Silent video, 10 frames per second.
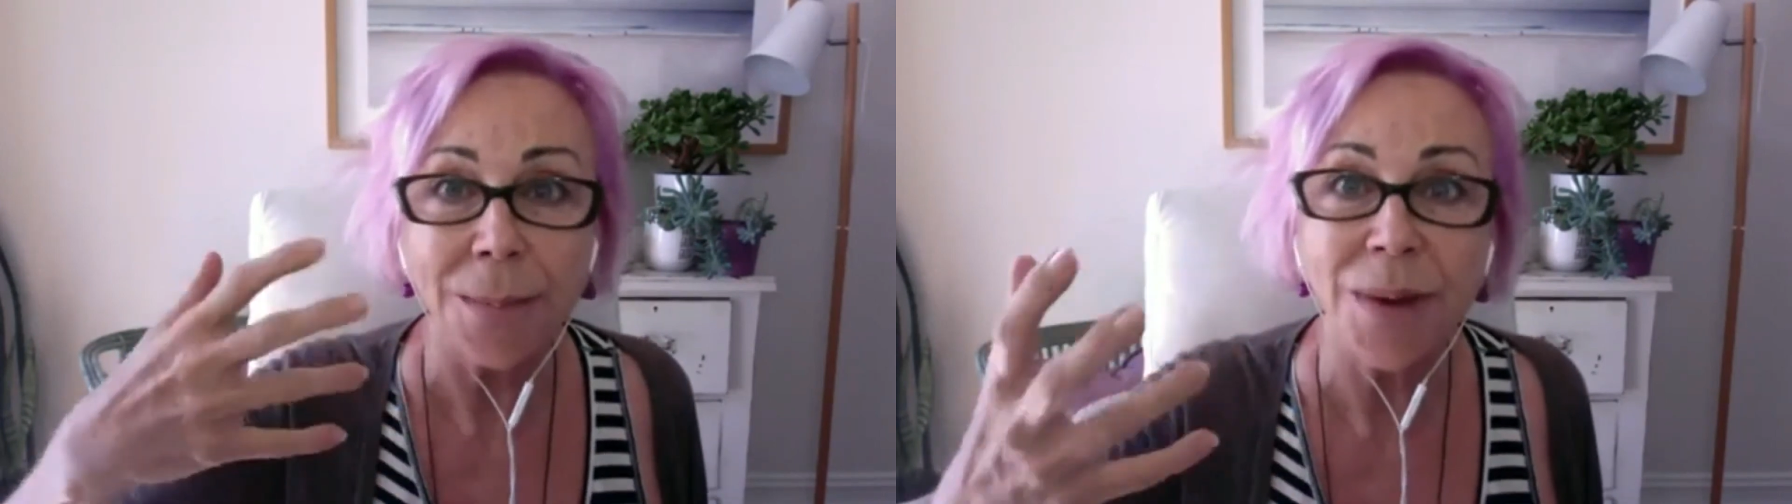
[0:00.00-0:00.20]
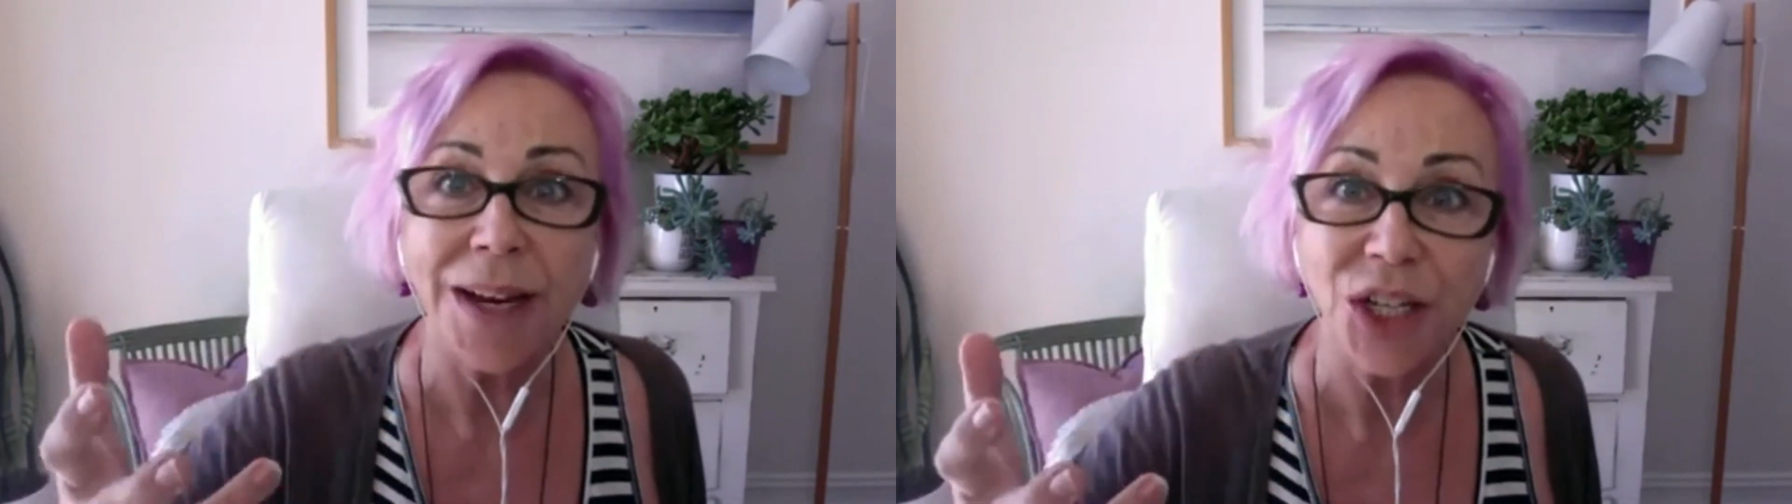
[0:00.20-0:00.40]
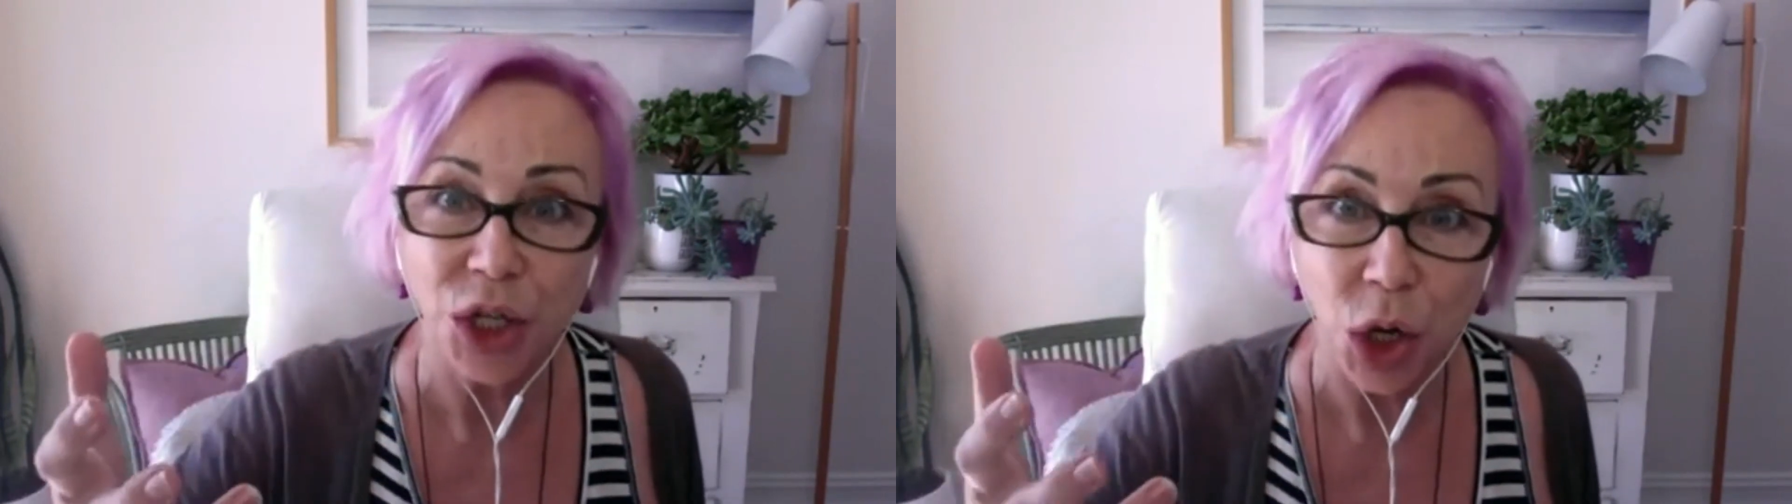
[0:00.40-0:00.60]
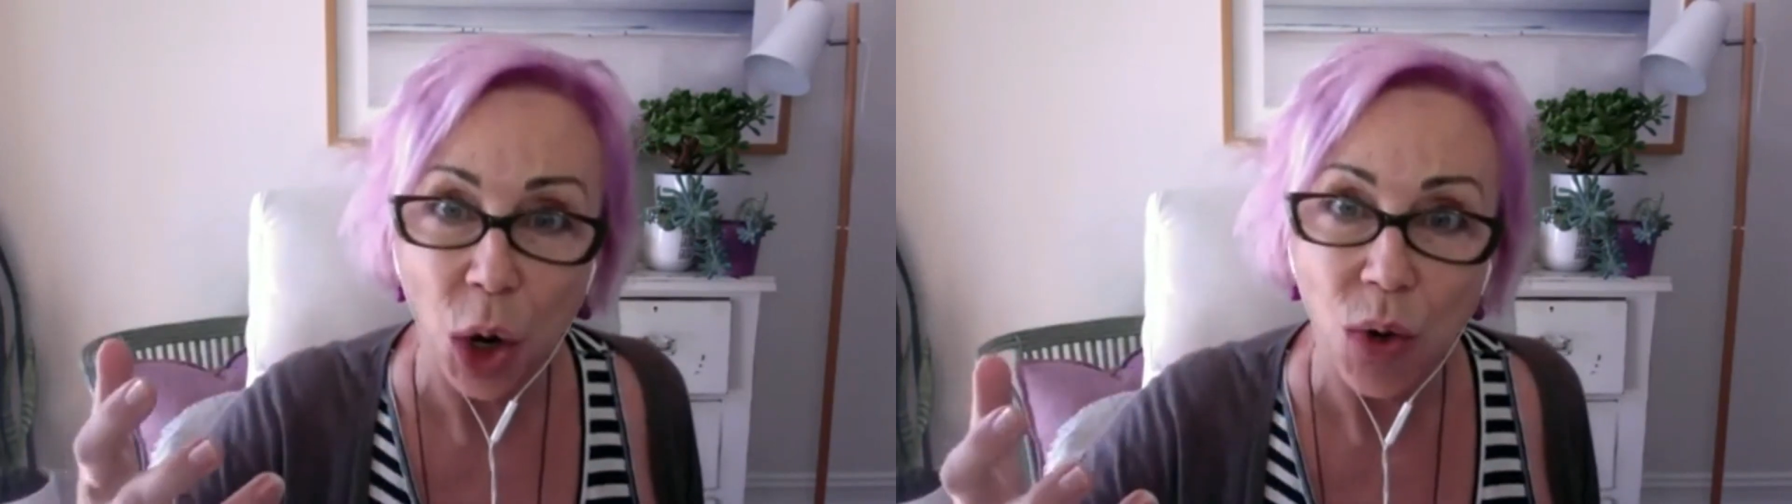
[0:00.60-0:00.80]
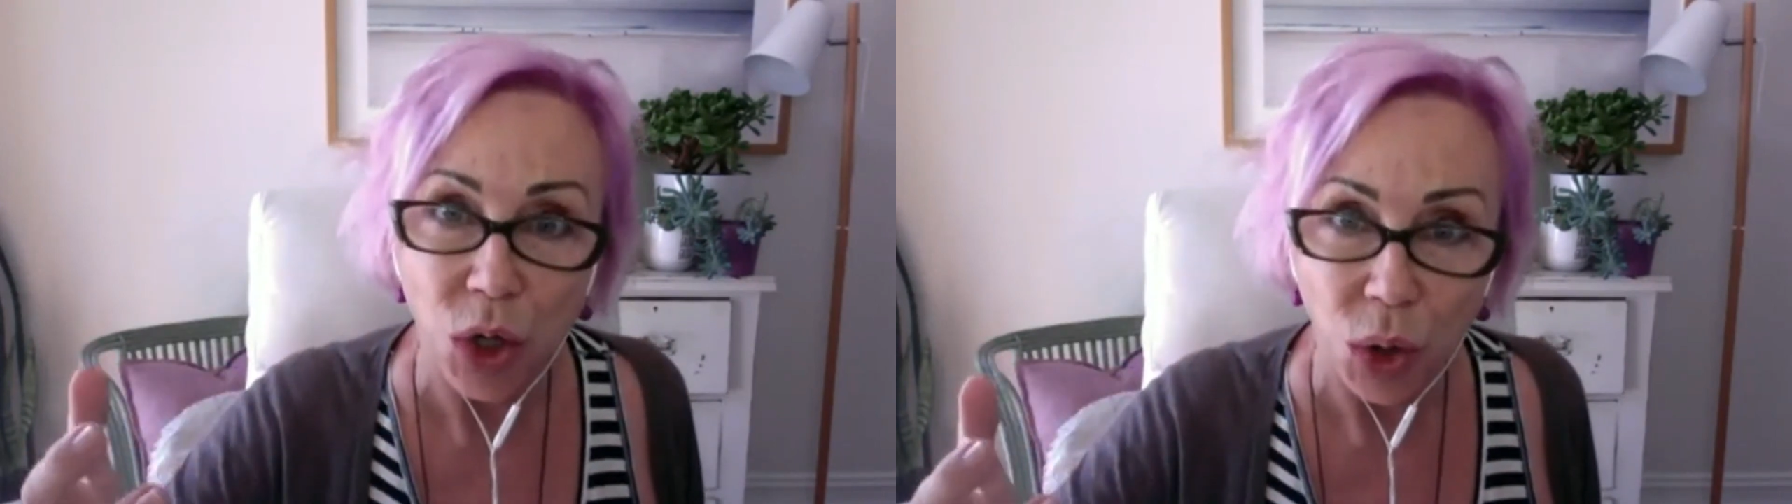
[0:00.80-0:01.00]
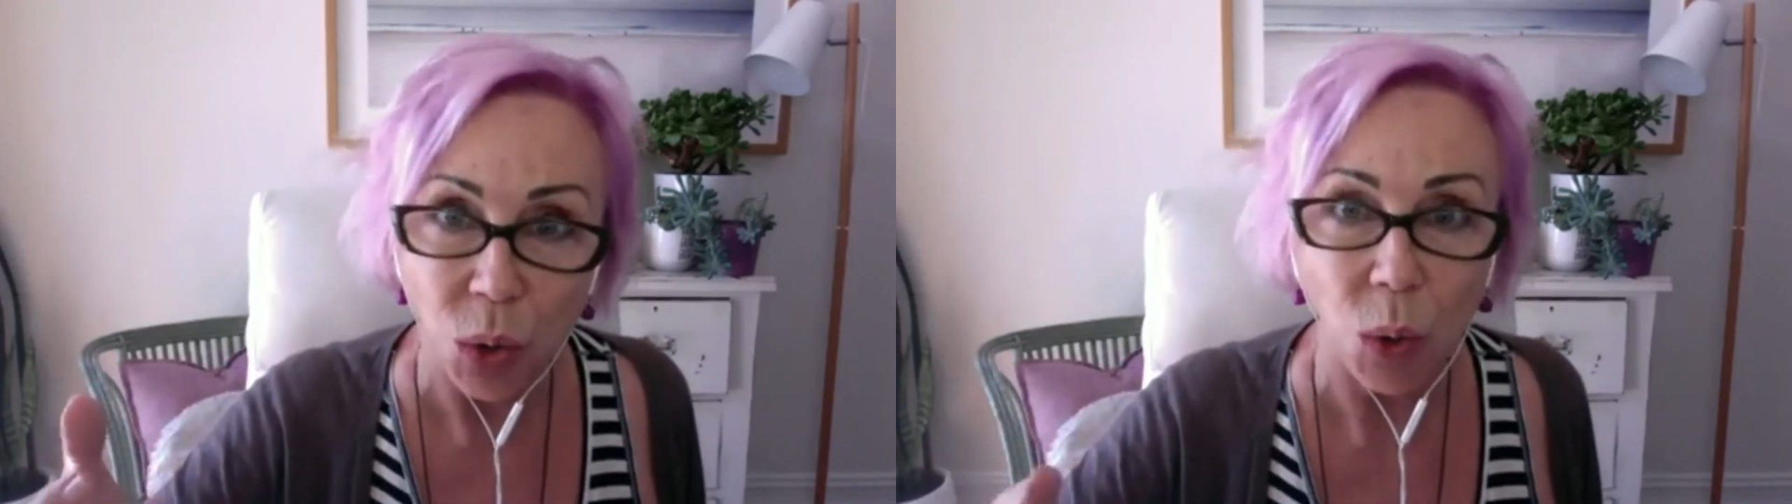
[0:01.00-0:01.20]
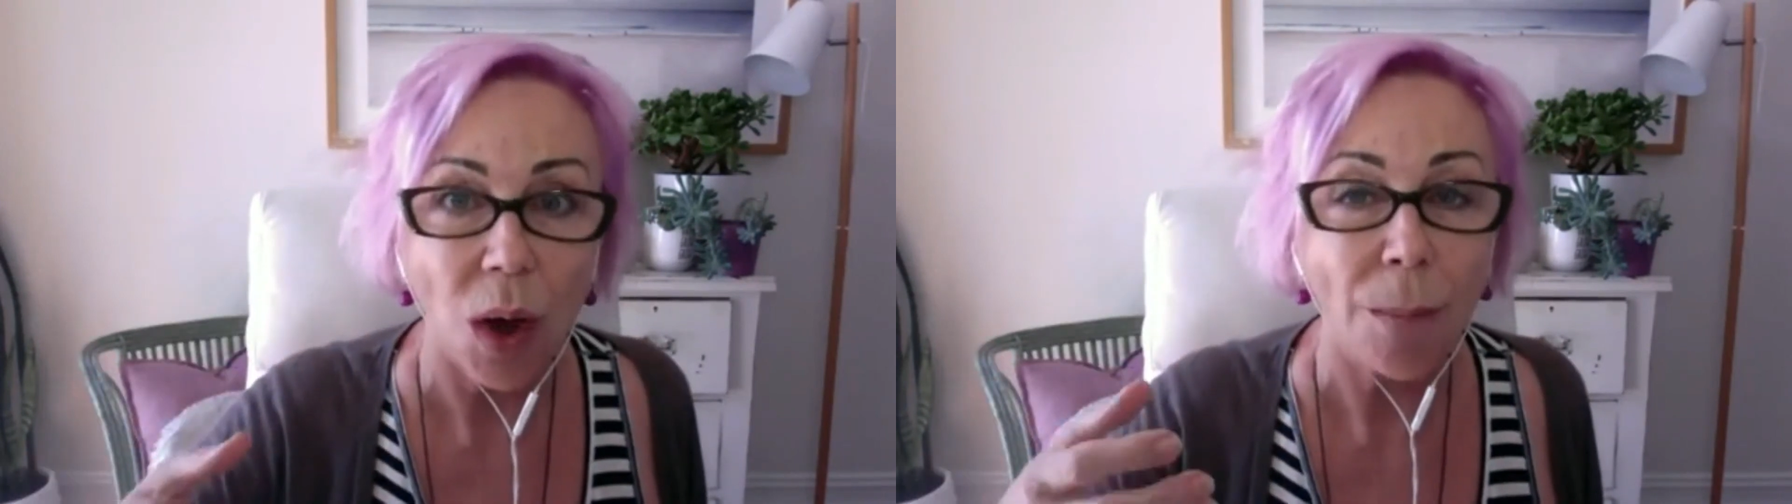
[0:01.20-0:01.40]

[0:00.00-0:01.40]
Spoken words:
get to know you.